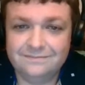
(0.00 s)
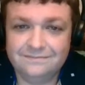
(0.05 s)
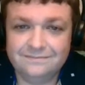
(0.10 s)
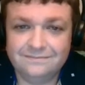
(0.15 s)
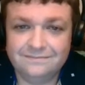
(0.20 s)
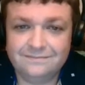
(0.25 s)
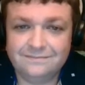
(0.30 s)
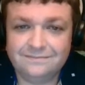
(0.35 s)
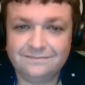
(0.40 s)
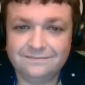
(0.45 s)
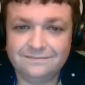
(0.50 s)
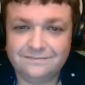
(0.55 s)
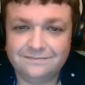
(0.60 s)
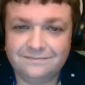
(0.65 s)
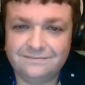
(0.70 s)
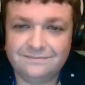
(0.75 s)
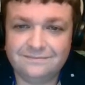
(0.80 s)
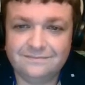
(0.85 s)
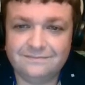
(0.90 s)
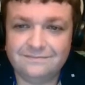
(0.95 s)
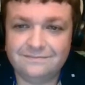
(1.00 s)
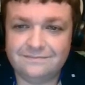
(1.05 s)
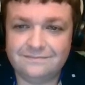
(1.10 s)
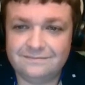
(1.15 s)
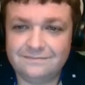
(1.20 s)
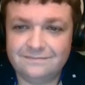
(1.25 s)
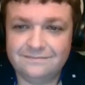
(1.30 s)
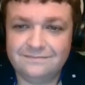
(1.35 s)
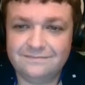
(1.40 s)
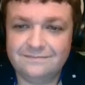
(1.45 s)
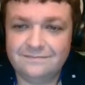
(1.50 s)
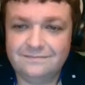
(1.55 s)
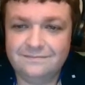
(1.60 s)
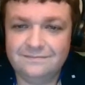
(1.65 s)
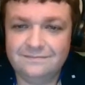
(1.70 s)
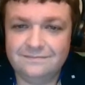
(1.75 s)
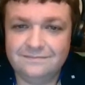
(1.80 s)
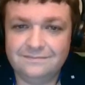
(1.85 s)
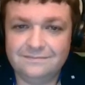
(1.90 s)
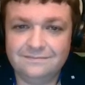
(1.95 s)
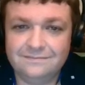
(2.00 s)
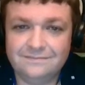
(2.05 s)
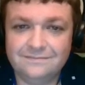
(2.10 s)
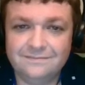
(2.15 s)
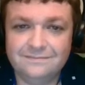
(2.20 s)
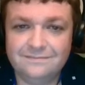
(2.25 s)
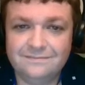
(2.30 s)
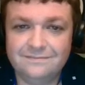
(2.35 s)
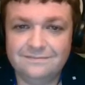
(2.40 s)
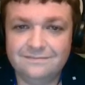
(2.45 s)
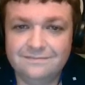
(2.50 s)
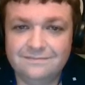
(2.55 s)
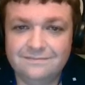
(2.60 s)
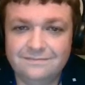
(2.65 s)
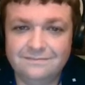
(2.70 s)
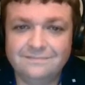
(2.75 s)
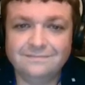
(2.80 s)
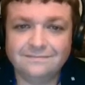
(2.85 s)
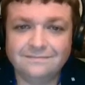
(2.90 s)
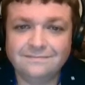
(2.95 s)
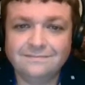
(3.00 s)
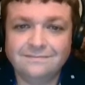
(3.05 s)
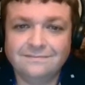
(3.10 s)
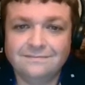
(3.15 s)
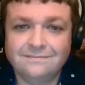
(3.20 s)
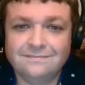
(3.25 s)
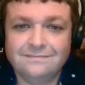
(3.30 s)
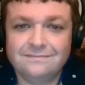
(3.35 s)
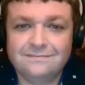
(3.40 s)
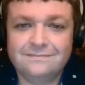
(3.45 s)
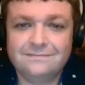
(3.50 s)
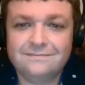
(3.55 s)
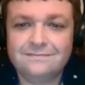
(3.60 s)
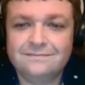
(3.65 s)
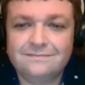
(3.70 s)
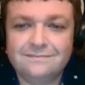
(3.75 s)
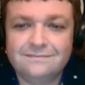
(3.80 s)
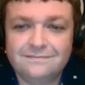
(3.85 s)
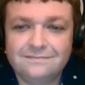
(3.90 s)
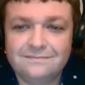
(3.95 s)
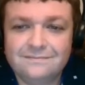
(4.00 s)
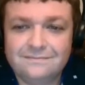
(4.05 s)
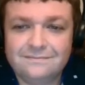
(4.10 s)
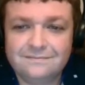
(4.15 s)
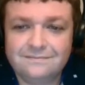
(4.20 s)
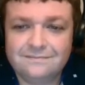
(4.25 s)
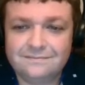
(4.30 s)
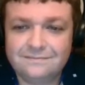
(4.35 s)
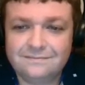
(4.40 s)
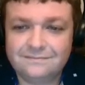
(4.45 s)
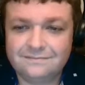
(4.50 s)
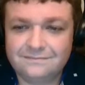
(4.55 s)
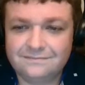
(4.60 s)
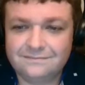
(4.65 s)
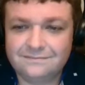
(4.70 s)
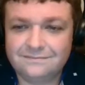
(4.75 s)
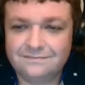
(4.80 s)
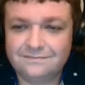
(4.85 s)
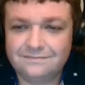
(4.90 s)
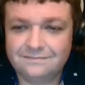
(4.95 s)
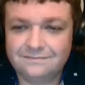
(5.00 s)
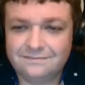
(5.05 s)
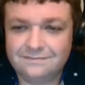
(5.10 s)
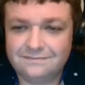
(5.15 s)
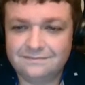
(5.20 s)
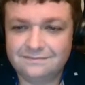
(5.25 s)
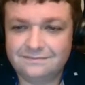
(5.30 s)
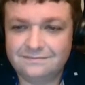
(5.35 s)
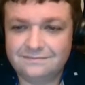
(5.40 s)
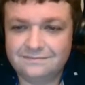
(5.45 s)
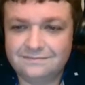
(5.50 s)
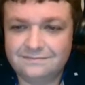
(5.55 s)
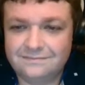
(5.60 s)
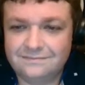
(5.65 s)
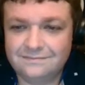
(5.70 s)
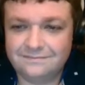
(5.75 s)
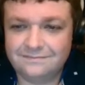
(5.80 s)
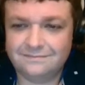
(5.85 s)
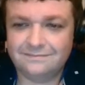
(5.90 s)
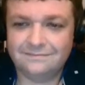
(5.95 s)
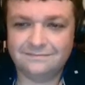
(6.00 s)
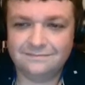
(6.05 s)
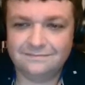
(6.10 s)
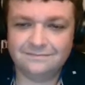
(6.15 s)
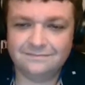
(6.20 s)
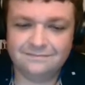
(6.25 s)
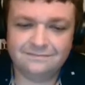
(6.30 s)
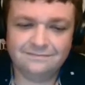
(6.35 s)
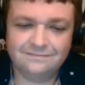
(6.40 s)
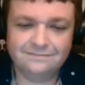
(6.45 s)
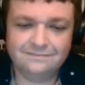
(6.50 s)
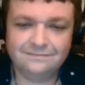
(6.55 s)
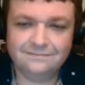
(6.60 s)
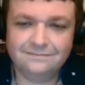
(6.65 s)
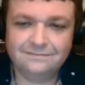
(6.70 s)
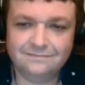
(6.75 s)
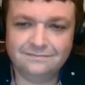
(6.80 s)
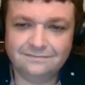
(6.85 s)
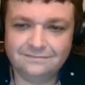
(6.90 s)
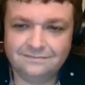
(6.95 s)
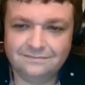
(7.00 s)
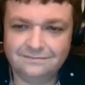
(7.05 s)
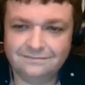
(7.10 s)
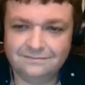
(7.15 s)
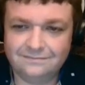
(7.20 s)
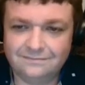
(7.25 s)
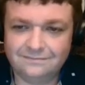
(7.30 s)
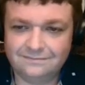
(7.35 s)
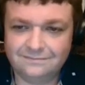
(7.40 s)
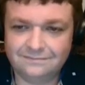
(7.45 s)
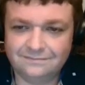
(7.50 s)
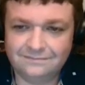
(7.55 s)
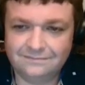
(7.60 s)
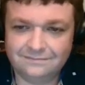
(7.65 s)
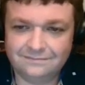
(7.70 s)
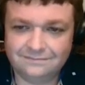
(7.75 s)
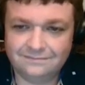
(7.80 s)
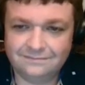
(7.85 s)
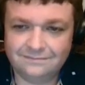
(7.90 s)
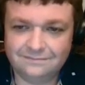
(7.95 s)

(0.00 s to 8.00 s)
(silent)